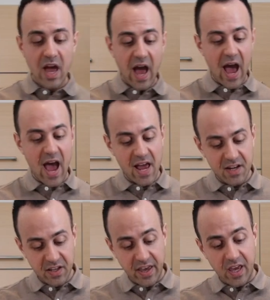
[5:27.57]

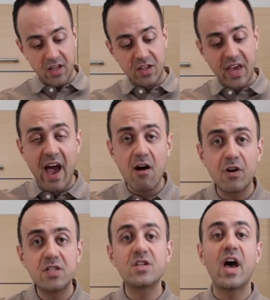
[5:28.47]
and it
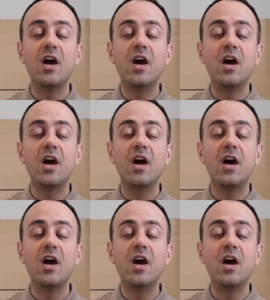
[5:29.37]
carries a